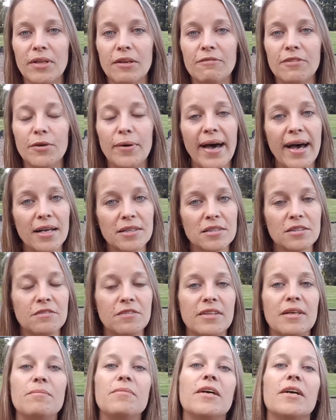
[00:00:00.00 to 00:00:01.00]
If you ask
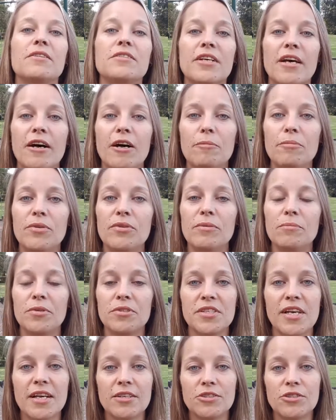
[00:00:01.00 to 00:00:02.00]
for them there to help you and
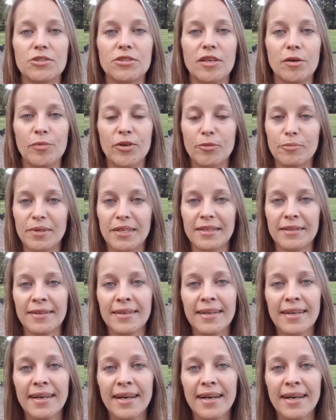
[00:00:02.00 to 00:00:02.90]
protect you, they will be.